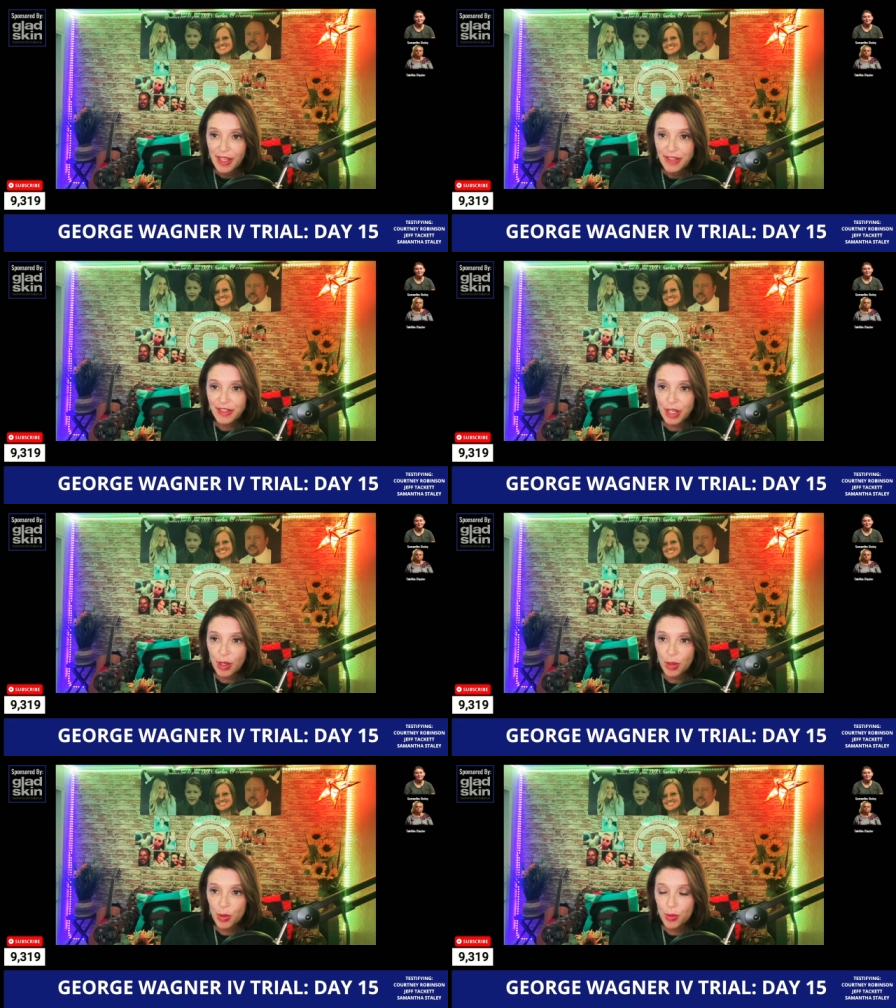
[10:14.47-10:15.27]

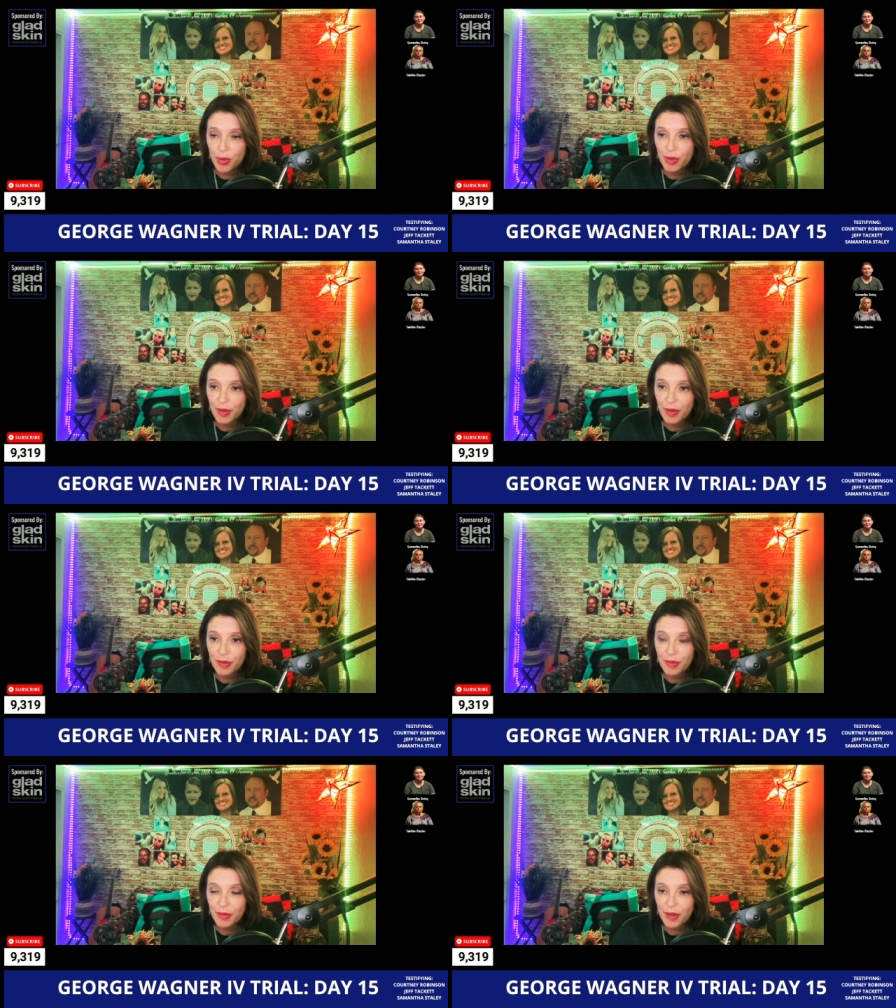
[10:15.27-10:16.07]
So
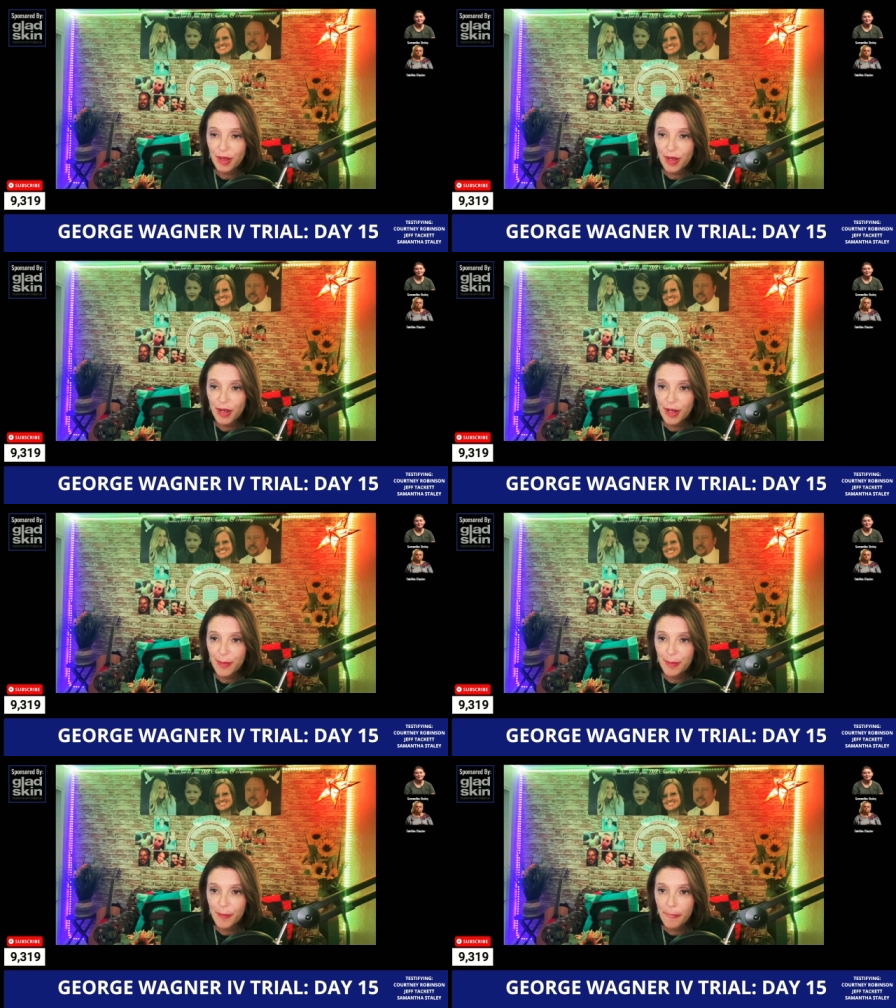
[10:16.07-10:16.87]

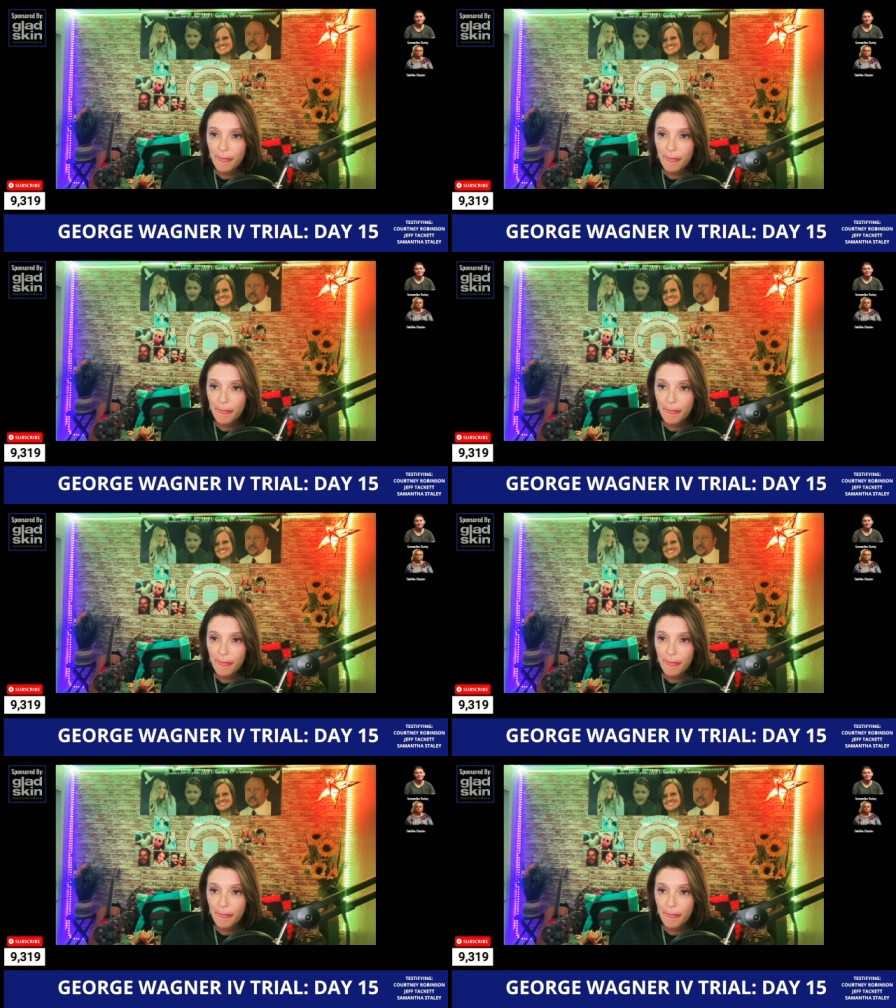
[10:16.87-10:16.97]
um,